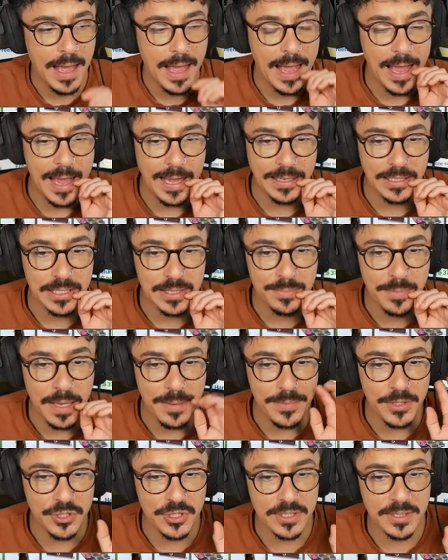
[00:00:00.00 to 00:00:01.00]
And
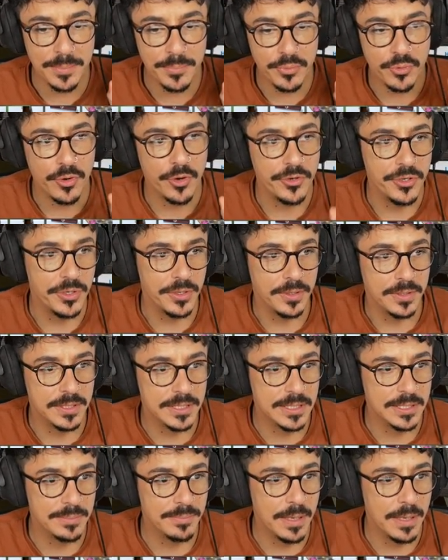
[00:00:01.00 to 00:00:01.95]
maybe just some products.